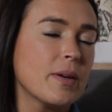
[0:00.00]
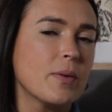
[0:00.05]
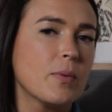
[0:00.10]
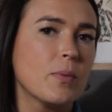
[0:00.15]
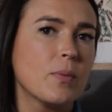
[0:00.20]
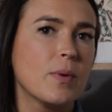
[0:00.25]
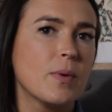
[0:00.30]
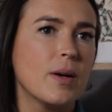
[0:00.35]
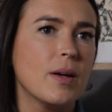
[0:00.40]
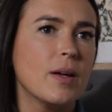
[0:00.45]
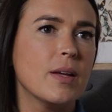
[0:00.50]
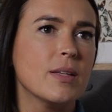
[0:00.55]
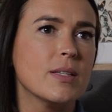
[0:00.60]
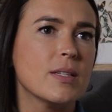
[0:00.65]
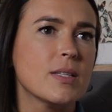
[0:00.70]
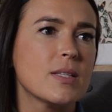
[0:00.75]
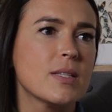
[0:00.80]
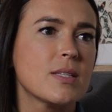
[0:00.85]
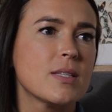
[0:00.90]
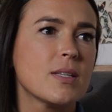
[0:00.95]

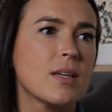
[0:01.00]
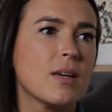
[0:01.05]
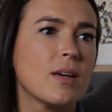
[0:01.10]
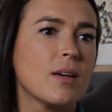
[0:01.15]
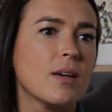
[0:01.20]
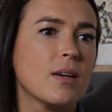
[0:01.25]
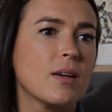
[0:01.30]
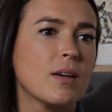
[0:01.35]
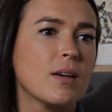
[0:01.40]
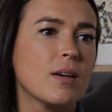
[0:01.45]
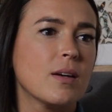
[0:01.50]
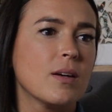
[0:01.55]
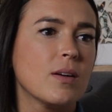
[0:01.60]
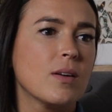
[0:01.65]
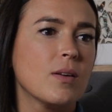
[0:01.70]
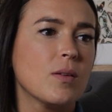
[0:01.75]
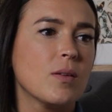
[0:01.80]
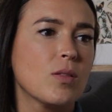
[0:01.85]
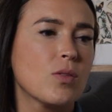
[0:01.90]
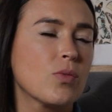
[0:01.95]
was
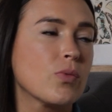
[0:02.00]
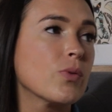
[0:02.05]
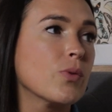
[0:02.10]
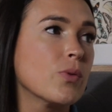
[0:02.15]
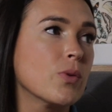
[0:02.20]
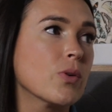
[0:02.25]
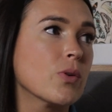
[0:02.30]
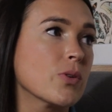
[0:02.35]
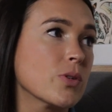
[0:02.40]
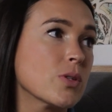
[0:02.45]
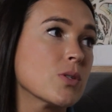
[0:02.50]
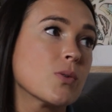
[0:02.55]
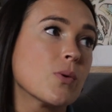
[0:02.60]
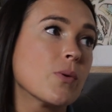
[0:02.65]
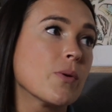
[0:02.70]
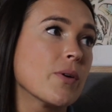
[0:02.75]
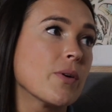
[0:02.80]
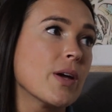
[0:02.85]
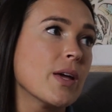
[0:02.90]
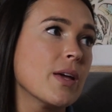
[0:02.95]
through your
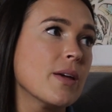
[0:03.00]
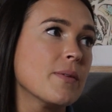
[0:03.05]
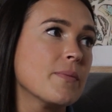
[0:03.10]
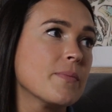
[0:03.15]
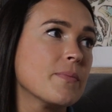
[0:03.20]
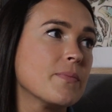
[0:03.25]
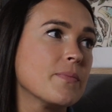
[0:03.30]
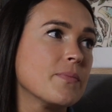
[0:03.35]
story.